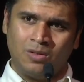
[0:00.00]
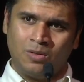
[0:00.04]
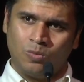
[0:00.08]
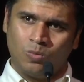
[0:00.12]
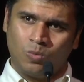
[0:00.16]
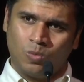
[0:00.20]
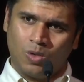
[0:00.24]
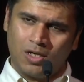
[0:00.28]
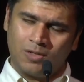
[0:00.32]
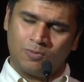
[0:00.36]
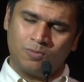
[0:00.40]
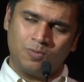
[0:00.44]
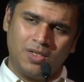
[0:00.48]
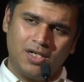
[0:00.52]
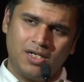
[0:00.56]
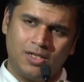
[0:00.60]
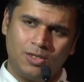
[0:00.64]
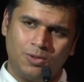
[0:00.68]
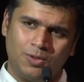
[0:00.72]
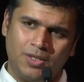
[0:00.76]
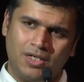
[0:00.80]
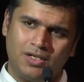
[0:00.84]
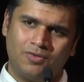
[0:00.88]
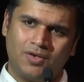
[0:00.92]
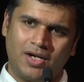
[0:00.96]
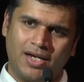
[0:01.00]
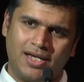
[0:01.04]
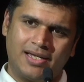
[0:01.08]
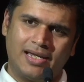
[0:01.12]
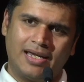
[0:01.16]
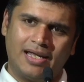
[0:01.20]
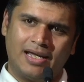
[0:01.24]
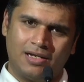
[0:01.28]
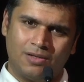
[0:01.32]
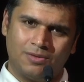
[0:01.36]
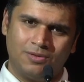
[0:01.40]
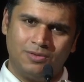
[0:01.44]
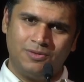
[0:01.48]
what we are doing right
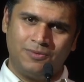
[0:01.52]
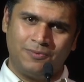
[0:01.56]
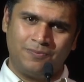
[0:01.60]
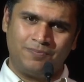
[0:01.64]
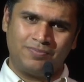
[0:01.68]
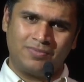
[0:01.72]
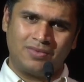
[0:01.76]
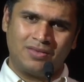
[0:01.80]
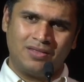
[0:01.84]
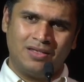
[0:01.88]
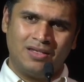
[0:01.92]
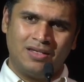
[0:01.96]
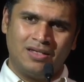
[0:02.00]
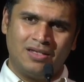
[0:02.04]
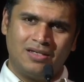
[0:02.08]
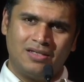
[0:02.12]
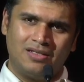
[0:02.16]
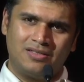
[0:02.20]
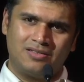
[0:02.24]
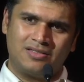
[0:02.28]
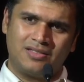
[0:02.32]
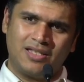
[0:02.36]
now is